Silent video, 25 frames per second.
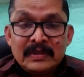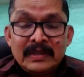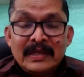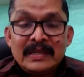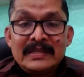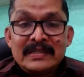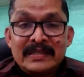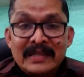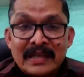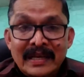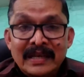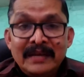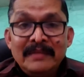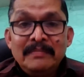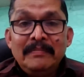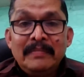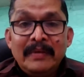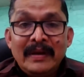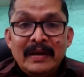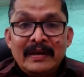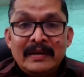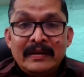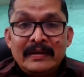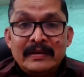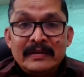the same
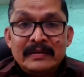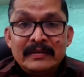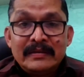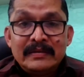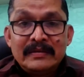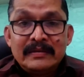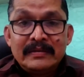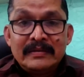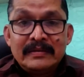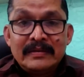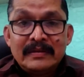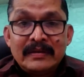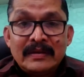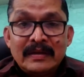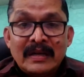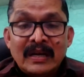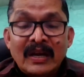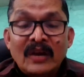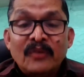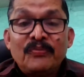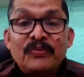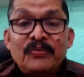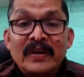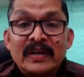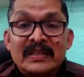may
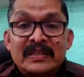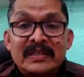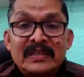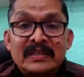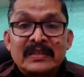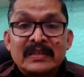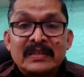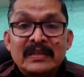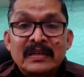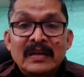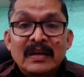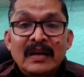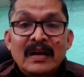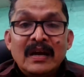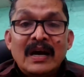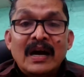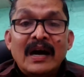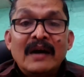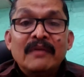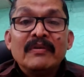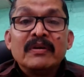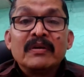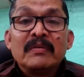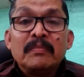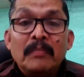affect
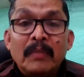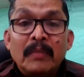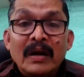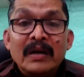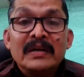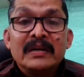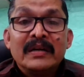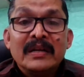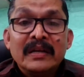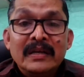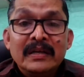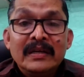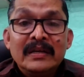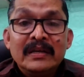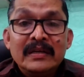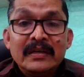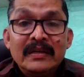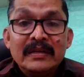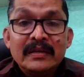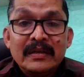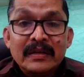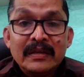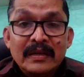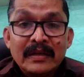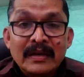our
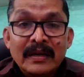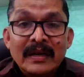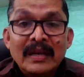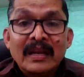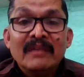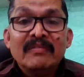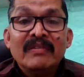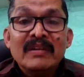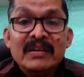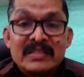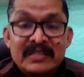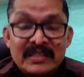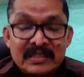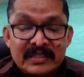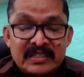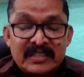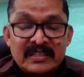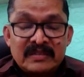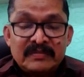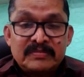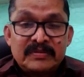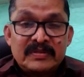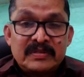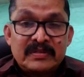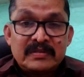multi-level
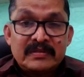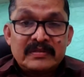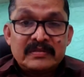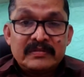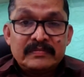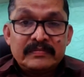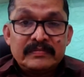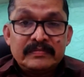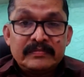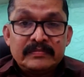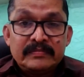systems.